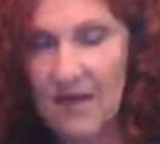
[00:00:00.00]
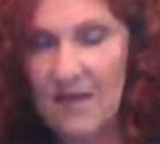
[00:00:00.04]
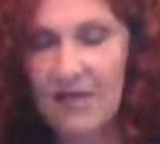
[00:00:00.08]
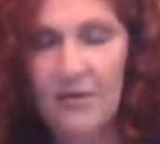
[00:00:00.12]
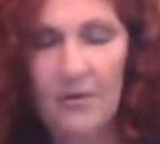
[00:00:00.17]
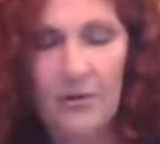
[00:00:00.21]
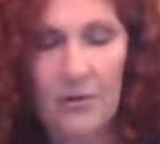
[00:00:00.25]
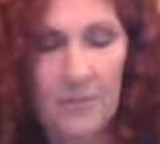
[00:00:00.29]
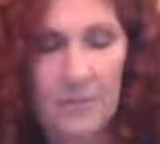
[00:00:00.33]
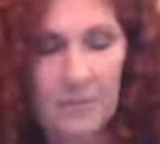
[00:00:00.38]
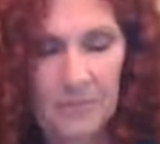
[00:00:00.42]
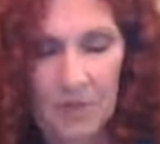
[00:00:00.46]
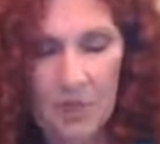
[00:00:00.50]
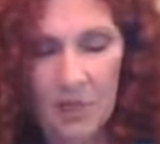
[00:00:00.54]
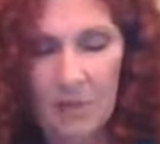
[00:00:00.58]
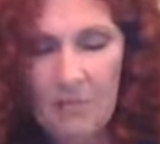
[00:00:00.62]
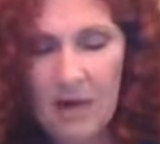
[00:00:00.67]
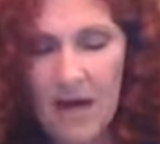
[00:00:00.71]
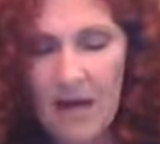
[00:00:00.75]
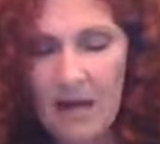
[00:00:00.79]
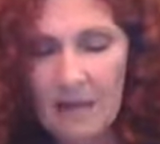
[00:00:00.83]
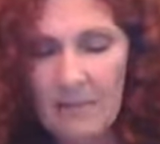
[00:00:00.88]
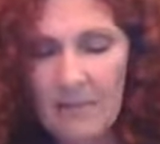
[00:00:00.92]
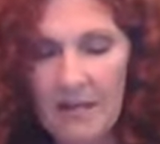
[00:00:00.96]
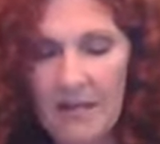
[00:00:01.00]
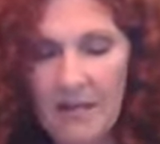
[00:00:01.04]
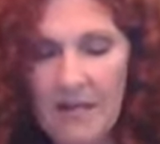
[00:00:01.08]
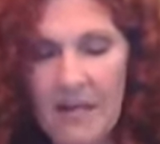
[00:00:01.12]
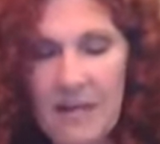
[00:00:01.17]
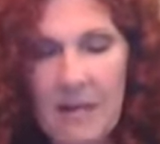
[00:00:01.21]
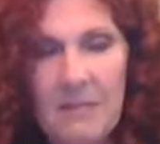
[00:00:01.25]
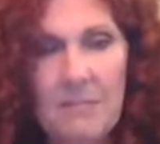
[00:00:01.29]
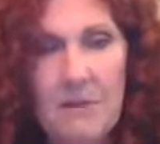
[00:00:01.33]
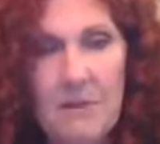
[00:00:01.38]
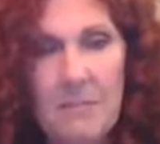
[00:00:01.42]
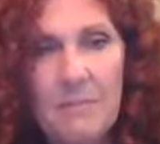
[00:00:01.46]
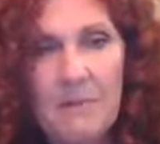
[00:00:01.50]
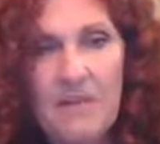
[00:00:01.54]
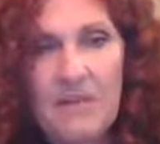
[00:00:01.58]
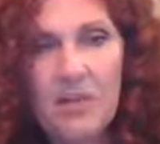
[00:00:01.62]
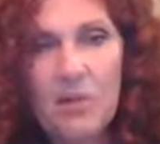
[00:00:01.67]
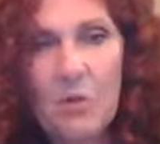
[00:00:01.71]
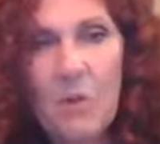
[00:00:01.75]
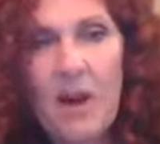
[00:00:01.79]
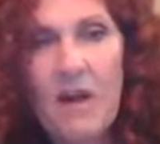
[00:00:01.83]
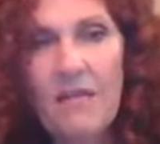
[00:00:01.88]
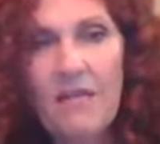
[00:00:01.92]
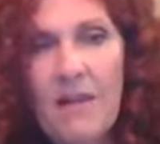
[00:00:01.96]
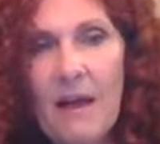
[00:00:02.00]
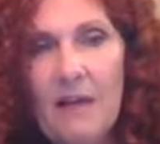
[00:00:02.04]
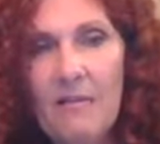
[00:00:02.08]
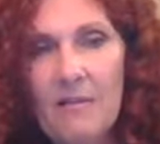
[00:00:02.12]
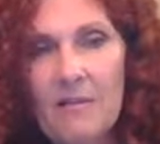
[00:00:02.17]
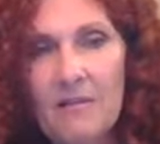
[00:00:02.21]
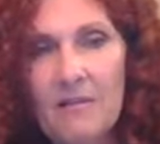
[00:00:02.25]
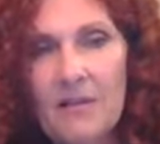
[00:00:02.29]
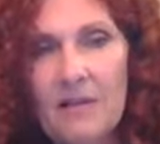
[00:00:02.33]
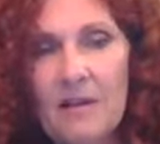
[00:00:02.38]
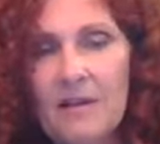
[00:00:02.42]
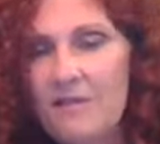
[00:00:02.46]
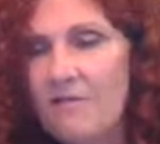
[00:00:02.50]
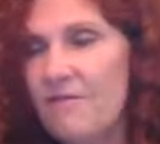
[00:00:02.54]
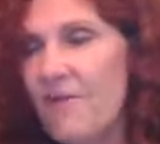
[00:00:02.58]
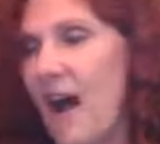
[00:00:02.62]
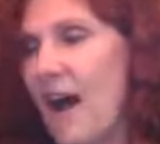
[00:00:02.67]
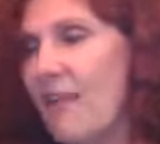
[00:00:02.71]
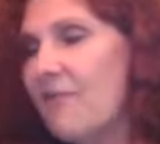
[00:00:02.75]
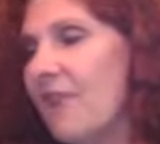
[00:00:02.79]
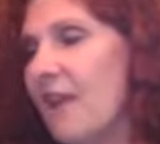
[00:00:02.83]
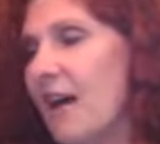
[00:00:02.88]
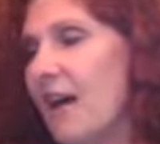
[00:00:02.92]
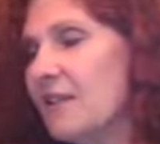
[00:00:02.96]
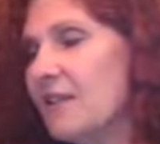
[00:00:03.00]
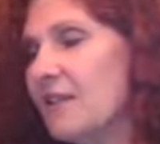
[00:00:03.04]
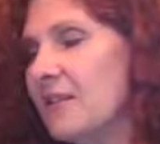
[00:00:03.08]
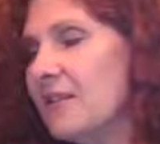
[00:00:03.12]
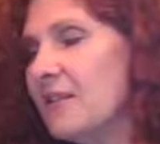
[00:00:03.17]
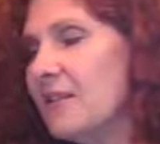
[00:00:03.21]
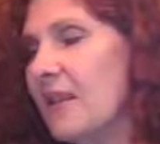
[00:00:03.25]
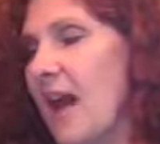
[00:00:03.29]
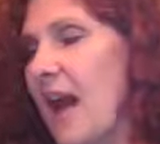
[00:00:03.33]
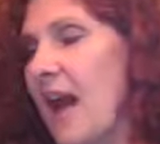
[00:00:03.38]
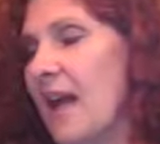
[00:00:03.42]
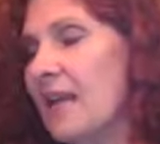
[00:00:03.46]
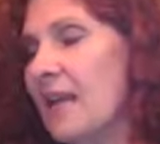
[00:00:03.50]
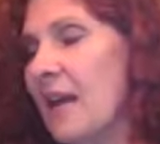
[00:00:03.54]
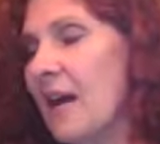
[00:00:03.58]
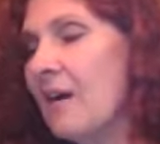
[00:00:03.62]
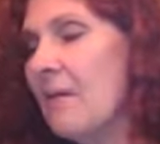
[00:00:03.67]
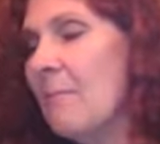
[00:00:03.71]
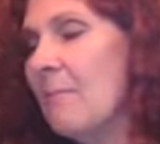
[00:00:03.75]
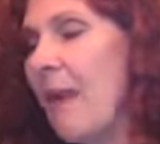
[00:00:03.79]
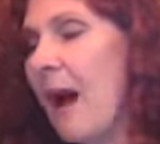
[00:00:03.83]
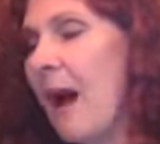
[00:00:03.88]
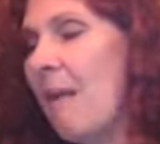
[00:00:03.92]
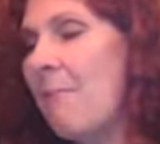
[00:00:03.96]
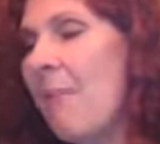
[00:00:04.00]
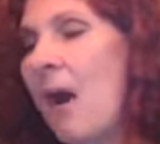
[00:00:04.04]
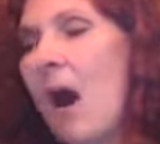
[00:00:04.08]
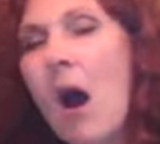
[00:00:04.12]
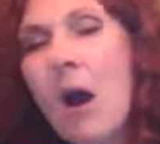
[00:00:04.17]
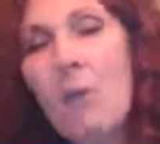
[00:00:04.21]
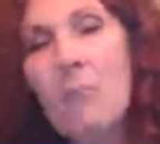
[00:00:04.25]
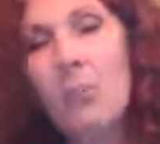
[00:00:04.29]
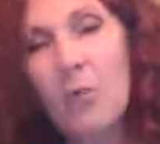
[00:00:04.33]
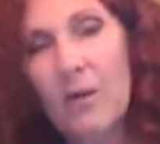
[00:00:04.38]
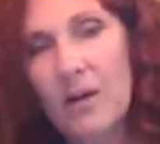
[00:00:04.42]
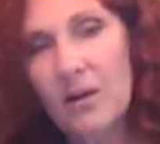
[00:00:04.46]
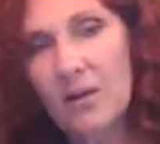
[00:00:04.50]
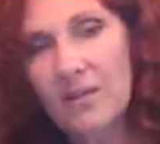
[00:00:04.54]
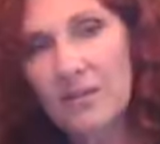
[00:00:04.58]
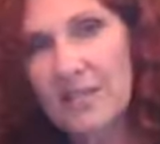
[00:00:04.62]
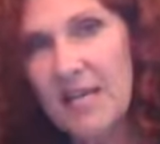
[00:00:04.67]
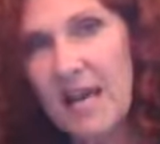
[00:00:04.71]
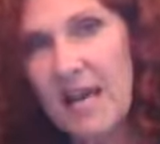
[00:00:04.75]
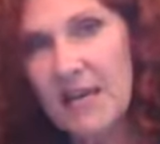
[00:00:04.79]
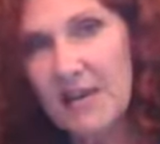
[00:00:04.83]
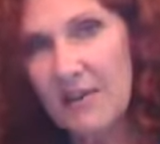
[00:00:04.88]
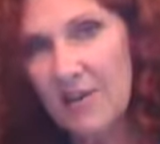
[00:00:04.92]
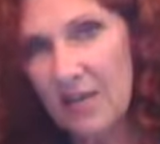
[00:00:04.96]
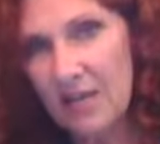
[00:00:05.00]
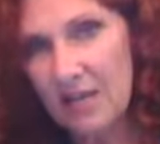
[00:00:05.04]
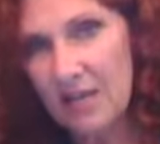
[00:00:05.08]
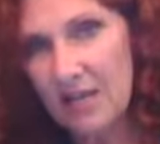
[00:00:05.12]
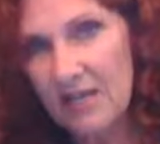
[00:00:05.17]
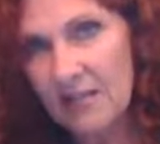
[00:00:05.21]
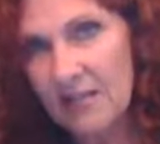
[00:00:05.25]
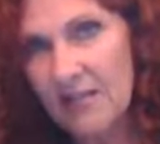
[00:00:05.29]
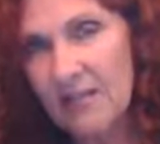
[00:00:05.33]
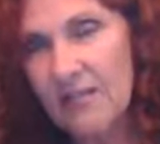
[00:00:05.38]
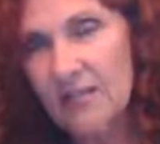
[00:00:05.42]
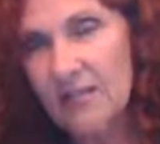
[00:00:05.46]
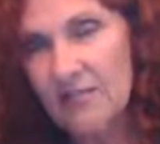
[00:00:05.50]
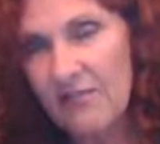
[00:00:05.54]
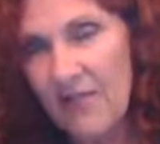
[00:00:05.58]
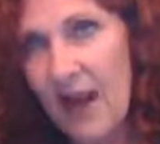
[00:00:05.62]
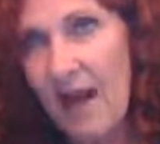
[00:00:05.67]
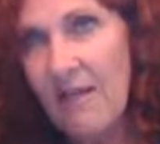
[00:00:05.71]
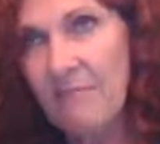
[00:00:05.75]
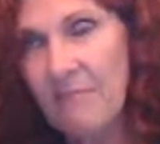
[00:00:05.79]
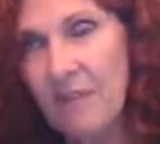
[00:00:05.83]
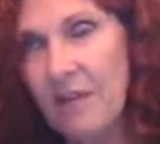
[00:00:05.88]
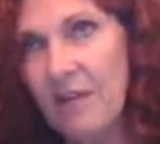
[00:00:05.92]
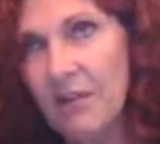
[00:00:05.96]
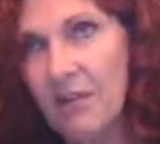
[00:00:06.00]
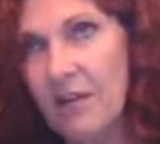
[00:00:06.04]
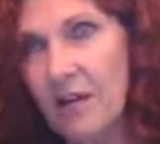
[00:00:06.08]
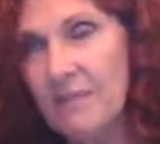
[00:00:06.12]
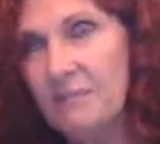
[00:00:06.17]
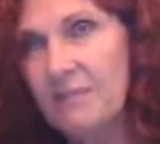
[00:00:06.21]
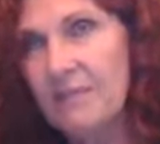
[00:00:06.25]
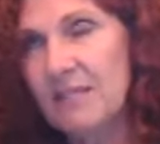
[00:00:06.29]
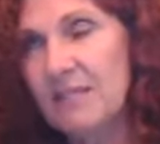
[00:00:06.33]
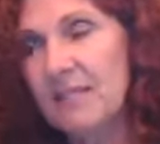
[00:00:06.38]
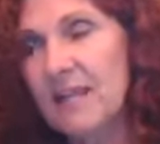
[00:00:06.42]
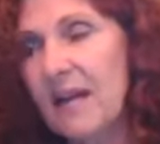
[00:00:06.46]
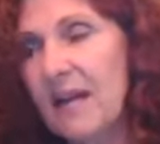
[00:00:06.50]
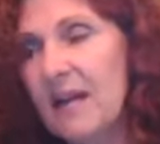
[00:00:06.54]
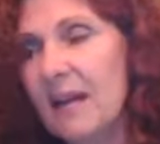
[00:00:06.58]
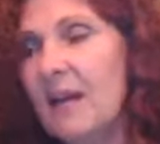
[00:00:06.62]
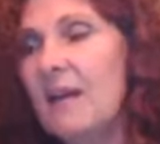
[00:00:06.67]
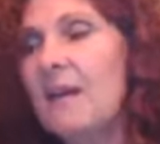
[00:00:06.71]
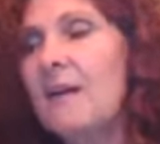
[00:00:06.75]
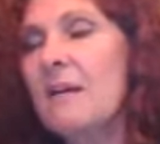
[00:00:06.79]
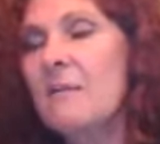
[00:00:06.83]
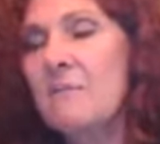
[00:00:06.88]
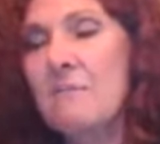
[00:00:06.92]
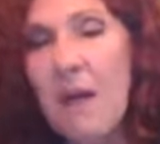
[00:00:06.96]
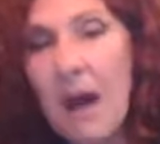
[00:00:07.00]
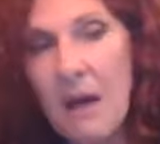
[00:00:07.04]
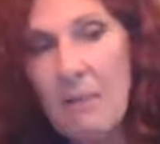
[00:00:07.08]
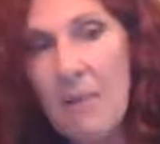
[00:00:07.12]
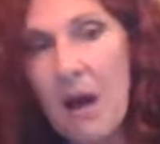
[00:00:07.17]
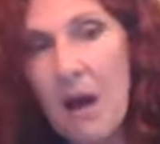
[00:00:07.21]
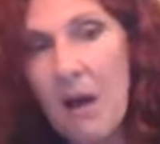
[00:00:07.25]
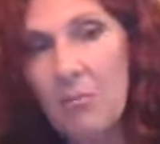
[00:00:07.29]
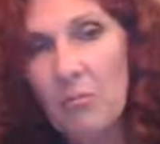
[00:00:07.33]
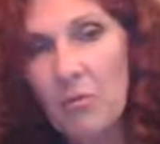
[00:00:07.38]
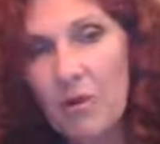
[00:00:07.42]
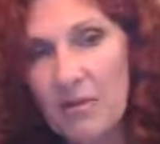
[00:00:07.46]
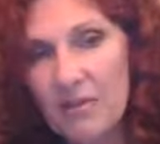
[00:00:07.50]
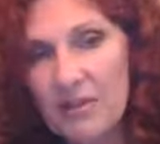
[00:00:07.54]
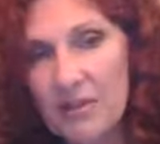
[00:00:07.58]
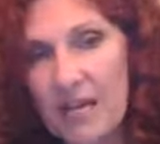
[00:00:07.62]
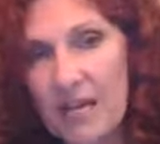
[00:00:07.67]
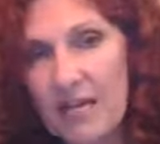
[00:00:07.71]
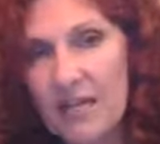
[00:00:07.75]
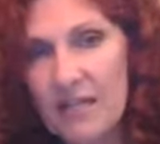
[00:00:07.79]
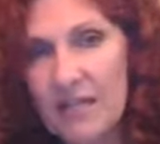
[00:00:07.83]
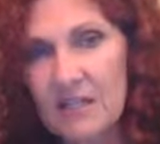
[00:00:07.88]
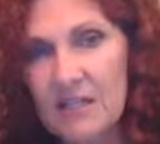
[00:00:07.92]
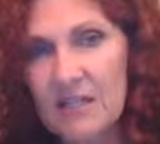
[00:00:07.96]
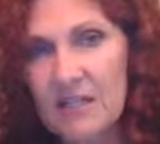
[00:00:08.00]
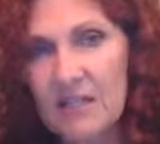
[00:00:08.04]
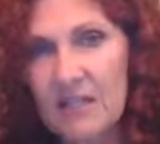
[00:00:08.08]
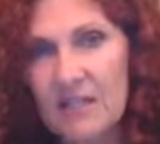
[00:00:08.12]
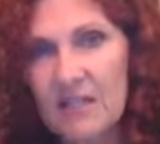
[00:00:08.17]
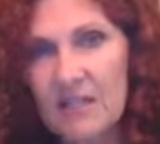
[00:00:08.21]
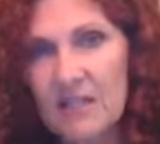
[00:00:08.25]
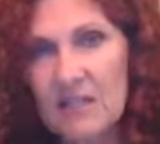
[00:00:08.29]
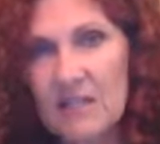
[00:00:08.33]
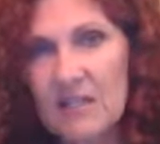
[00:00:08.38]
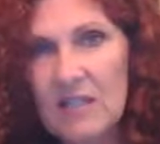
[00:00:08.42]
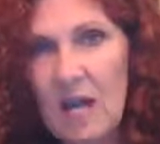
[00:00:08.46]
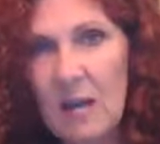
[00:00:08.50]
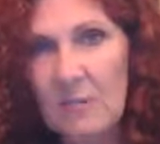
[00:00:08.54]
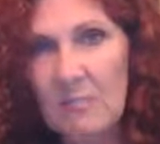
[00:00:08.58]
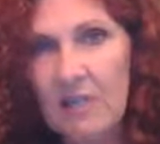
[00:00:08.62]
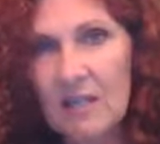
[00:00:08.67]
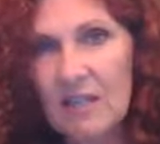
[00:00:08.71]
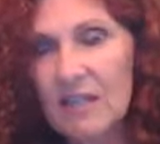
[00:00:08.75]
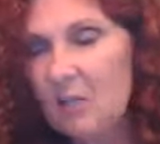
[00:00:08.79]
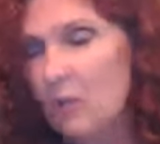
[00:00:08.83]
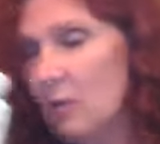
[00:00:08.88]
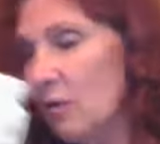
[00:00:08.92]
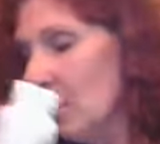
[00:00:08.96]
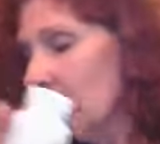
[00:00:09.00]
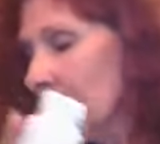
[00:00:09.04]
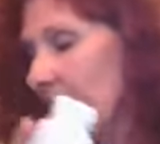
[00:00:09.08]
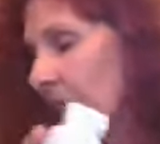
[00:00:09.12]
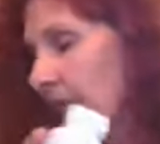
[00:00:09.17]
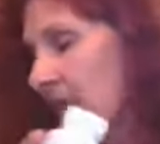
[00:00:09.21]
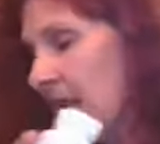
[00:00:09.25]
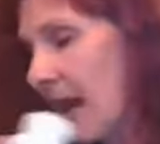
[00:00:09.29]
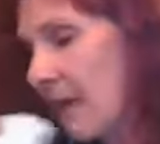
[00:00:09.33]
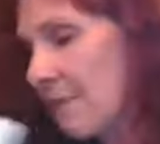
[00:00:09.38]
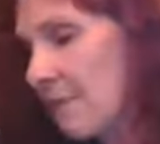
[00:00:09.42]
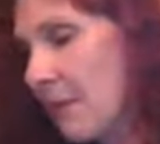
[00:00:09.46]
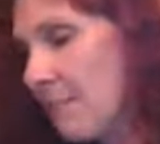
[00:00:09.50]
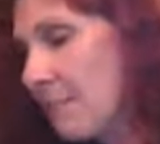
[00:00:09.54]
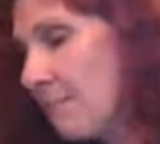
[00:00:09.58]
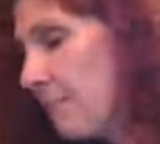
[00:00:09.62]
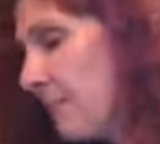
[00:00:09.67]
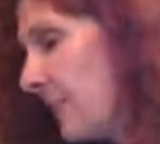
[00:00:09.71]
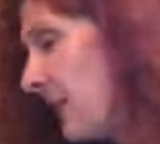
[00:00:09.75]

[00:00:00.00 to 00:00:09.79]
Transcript: methylcobalamin. But B12 levels, 5,000. Now, my mom will take this. It's five milligrams a day. My mom will take this. This is sublingual. I'm a